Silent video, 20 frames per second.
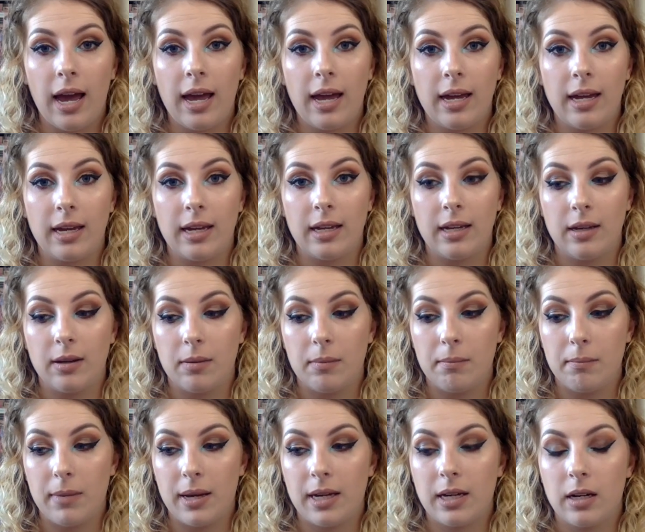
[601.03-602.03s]
a
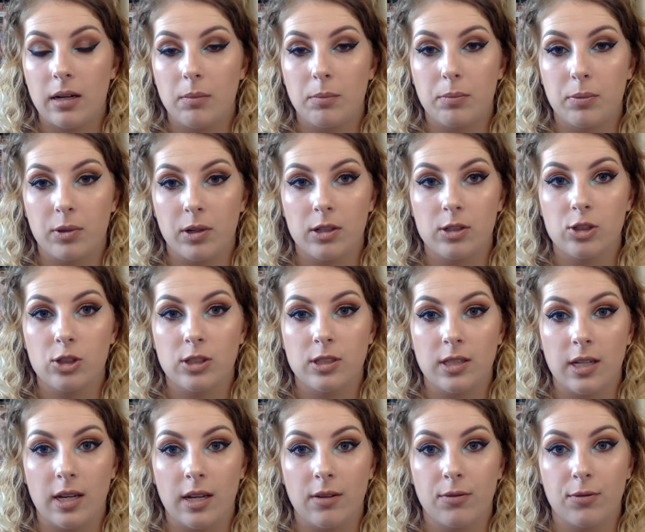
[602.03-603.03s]
makeup brush
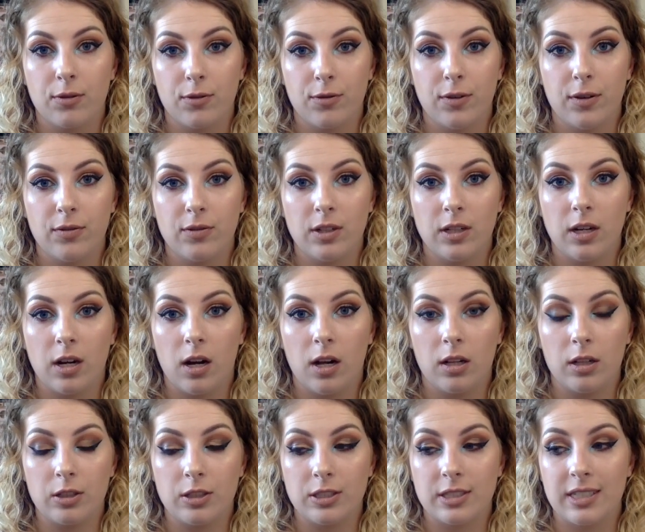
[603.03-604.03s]
set for $50,
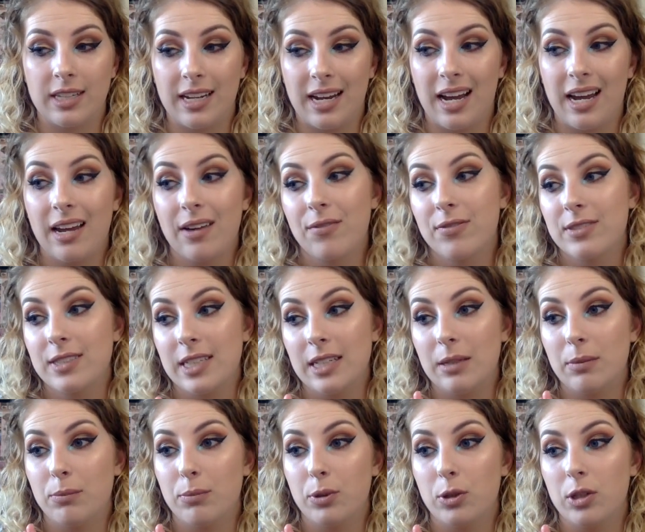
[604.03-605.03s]
and I have
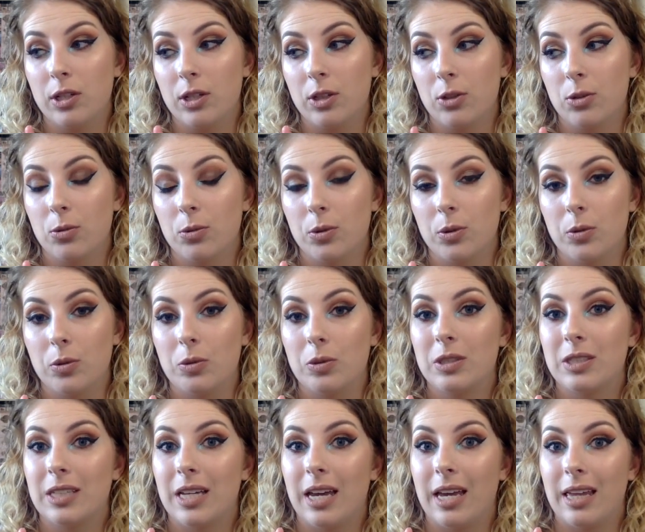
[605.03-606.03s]
seen beauty gurus
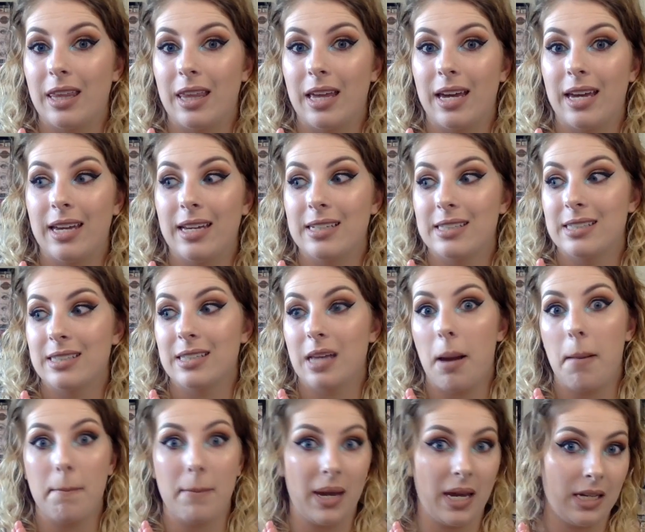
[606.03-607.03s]
say that it's
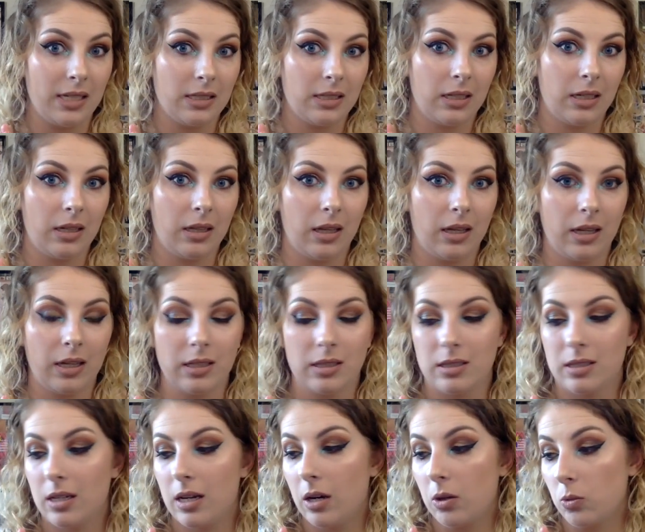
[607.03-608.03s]
amazing. Like,
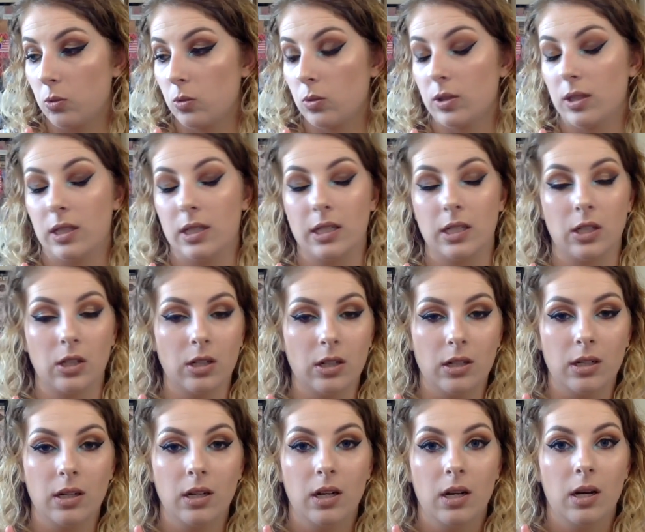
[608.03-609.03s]
it's a really
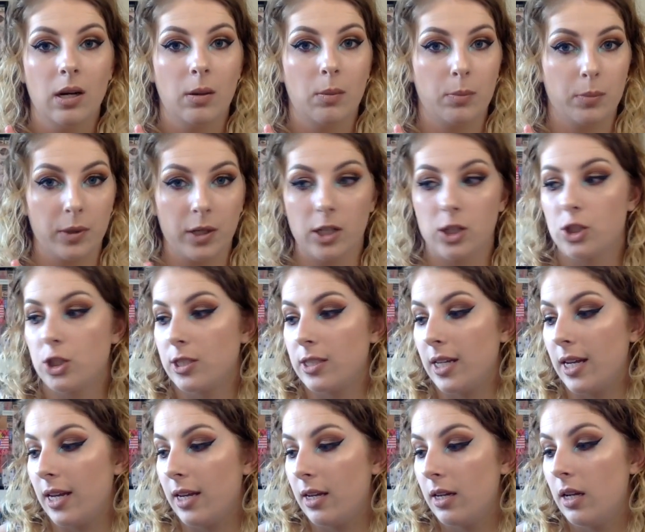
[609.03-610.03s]
good brush
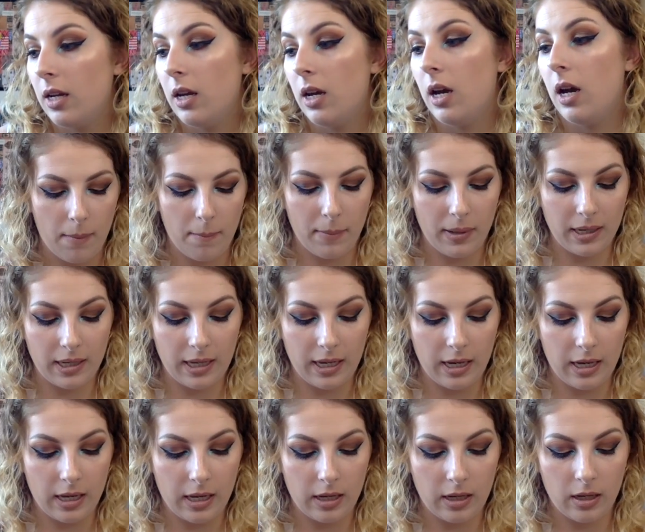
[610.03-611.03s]
set. But
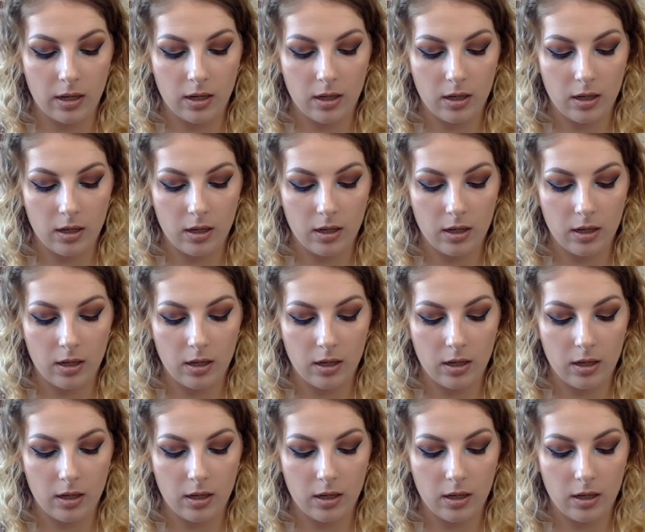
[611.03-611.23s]
again,